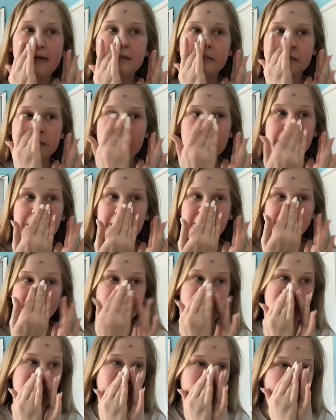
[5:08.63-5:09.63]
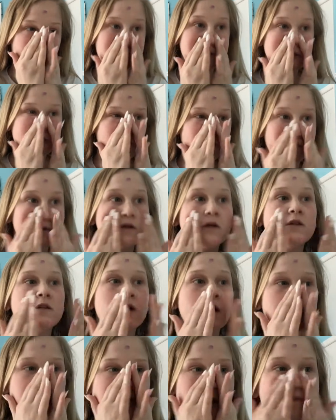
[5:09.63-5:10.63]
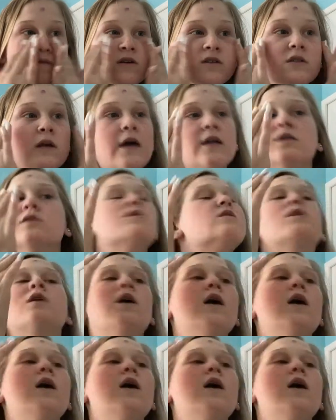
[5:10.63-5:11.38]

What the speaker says: It's not too strong, but it definitely does have a scent.